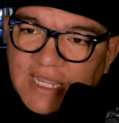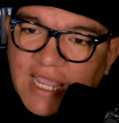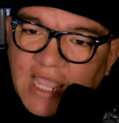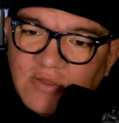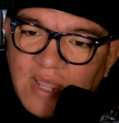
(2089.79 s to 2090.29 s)

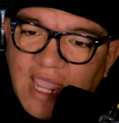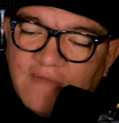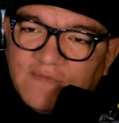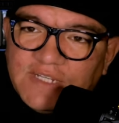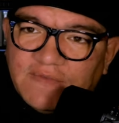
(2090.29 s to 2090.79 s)
And you
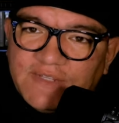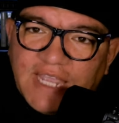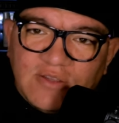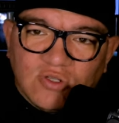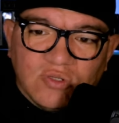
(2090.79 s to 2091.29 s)
have Jeff
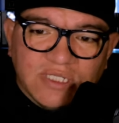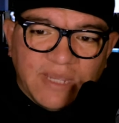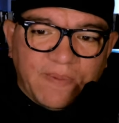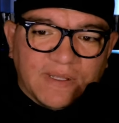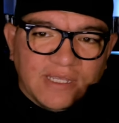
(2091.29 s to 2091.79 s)
Daniels, who's
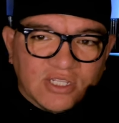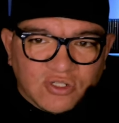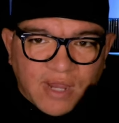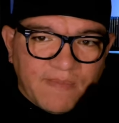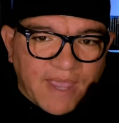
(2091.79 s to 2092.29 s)
typically a
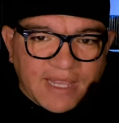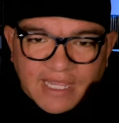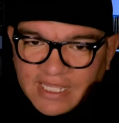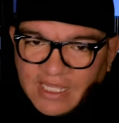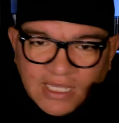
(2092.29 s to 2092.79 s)
straight man.
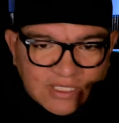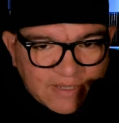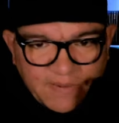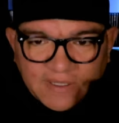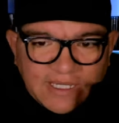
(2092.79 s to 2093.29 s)
Like, he
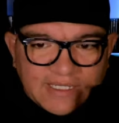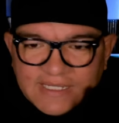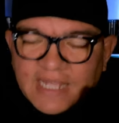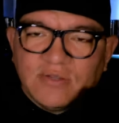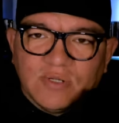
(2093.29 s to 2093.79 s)
typically does
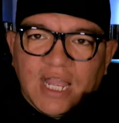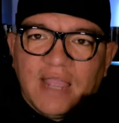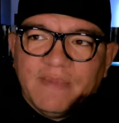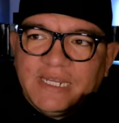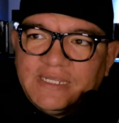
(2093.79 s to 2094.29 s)
not do
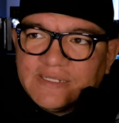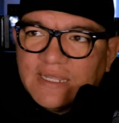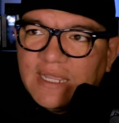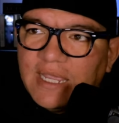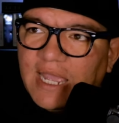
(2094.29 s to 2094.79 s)
comedies.
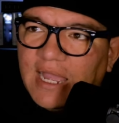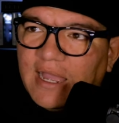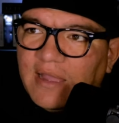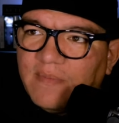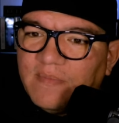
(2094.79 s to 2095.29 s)

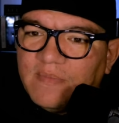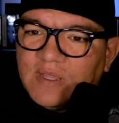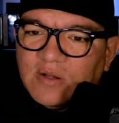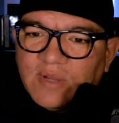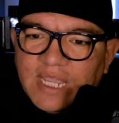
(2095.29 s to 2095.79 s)

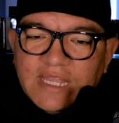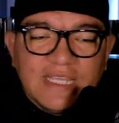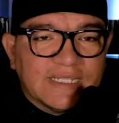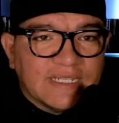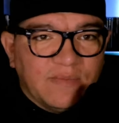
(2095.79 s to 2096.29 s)
know, in
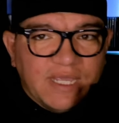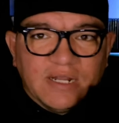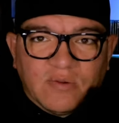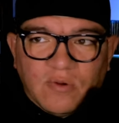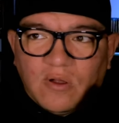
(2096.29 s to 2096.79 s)
this
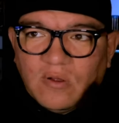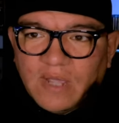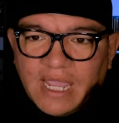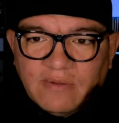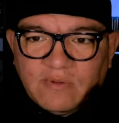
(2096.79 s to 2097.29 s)
comedic role
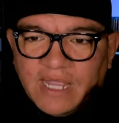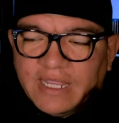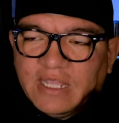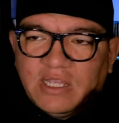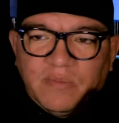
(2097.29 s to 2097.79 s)
and
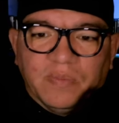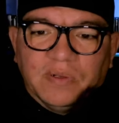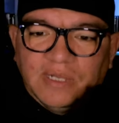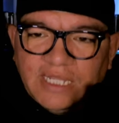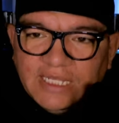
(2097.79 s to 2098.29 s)
like
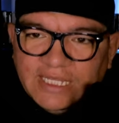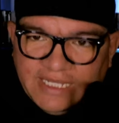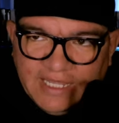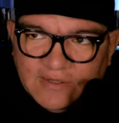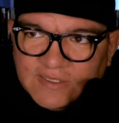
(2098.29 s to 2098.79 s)
completely
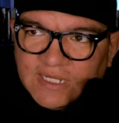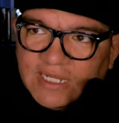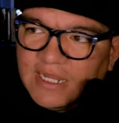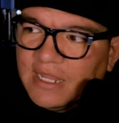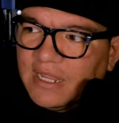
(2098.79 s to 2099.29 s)
kills it.
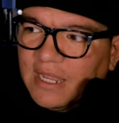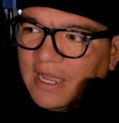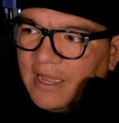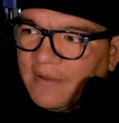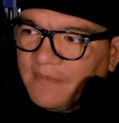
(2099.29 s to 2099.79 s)

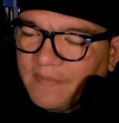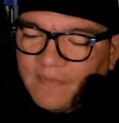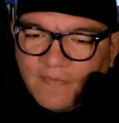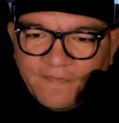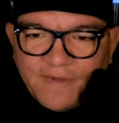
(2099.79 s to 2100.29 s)

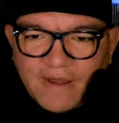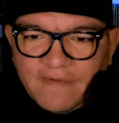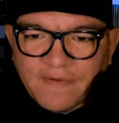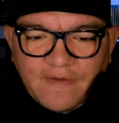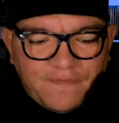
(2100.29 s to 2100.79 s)
Very,
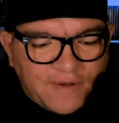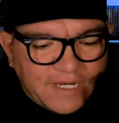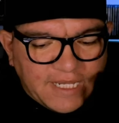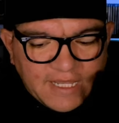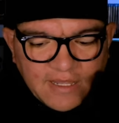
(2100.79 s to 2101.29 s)
very
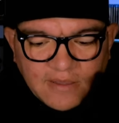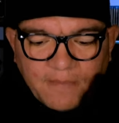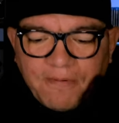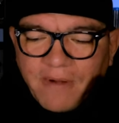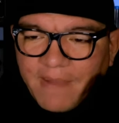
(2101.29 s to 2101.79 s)
funny. The
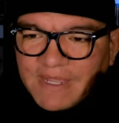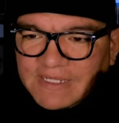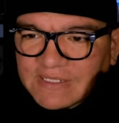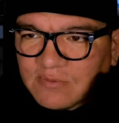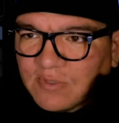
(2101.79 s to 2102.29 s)

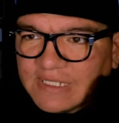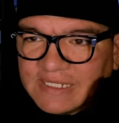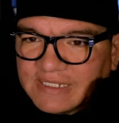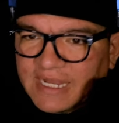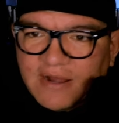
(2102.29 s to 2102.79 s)
premise was
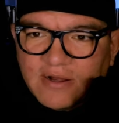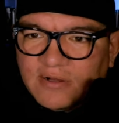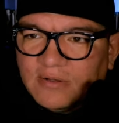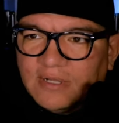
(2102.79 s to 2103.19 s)
hysterical.